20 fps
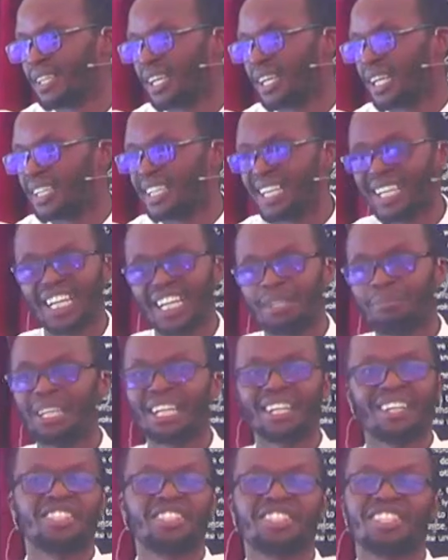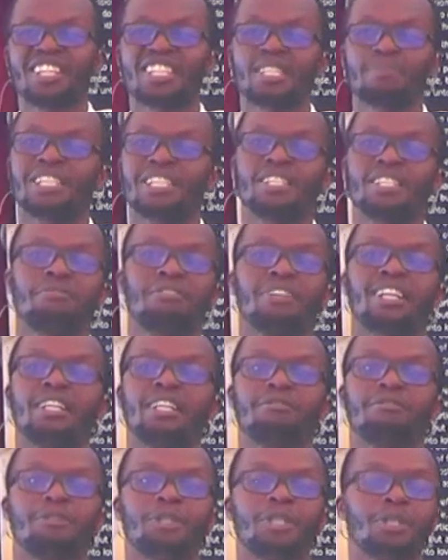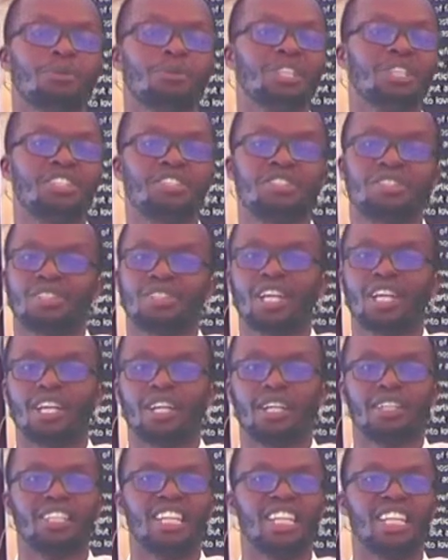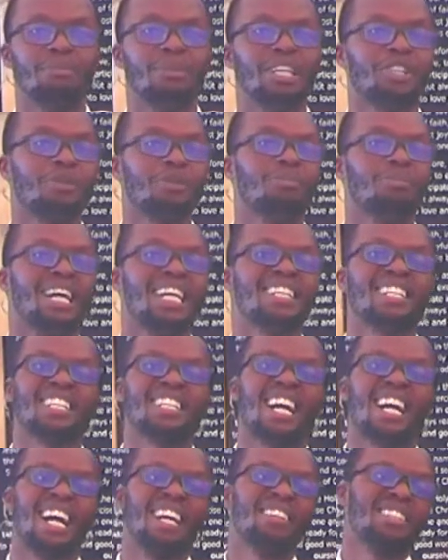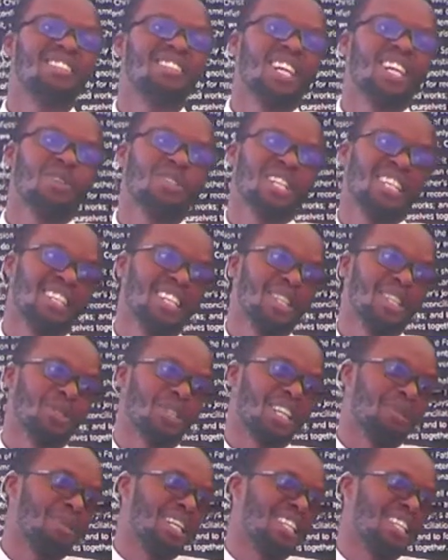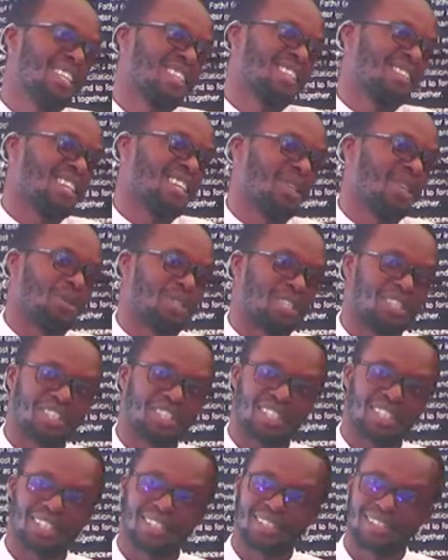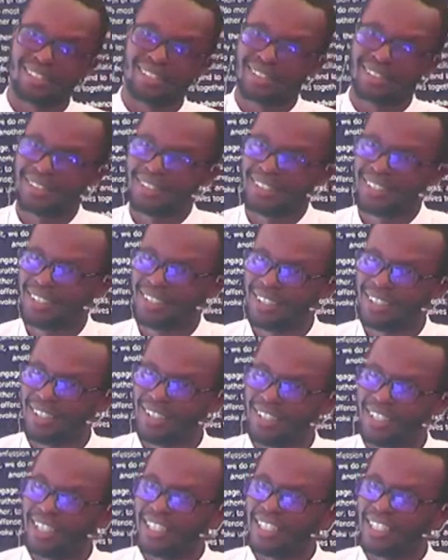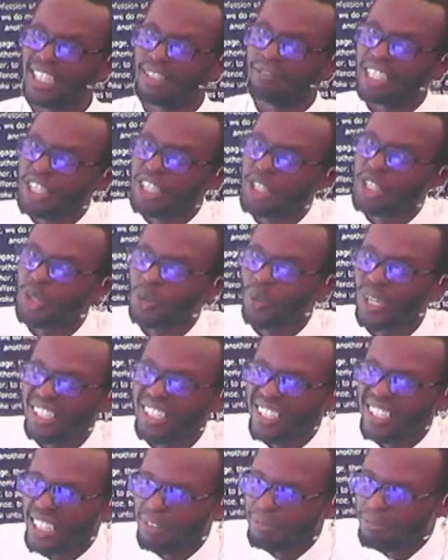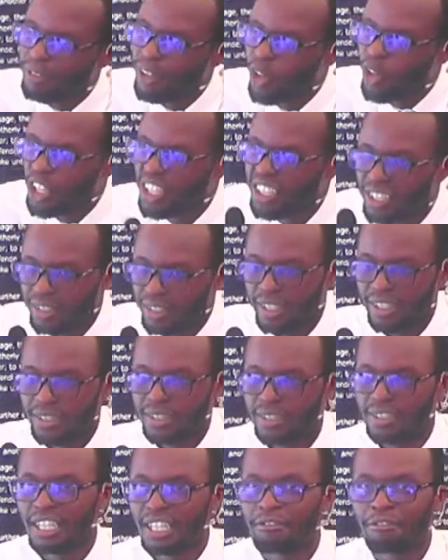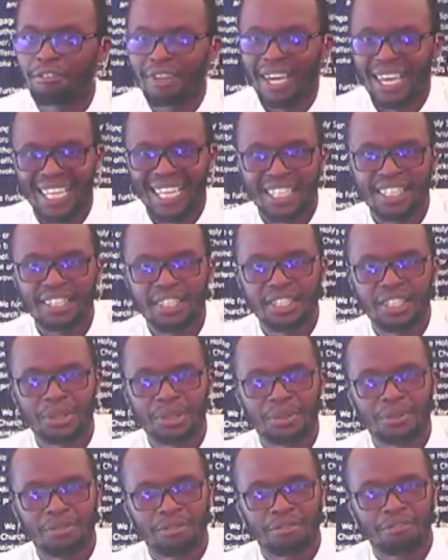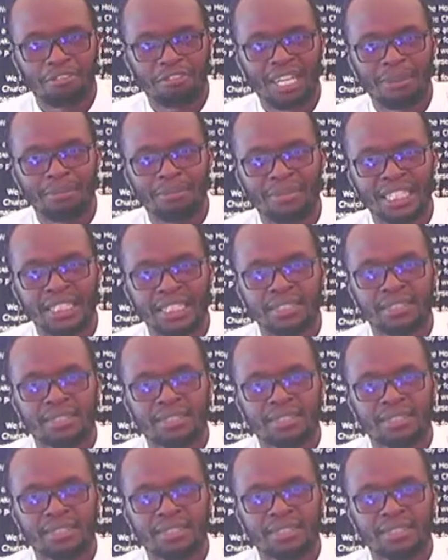They can make a chair specifically for you, which they'll make you buy it at 100,000 and yet you can buy it at 1,000. They've ensured that they've held you firmly.